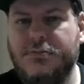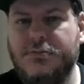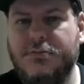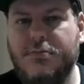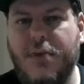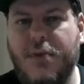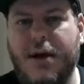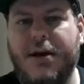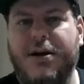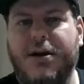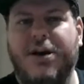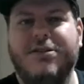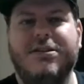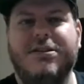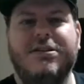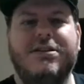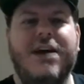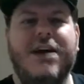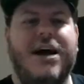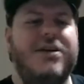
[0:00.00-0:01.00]
My
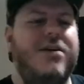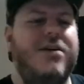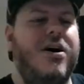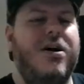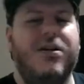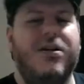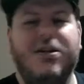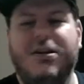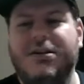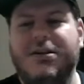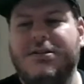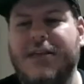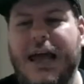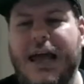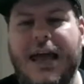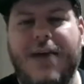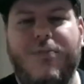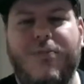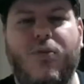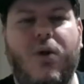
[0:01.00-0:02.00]
cousin's got all these
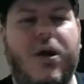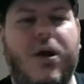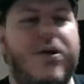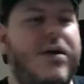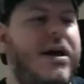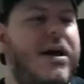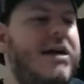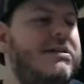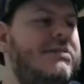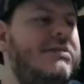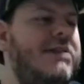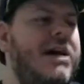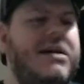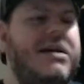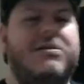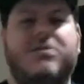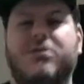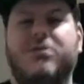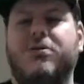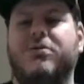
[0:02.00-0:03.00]
damn weird ass
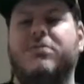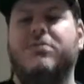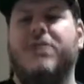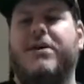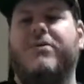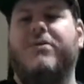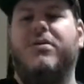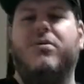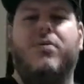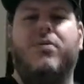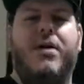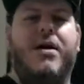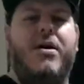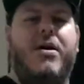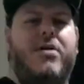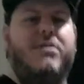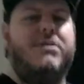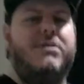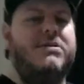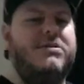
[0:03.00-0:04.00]
tattoos
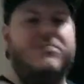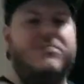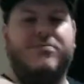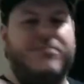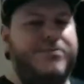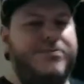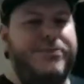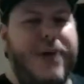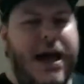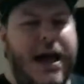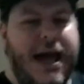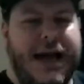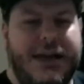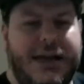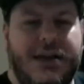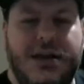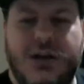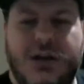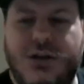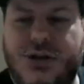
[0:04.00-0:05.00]
everywhere on his back and his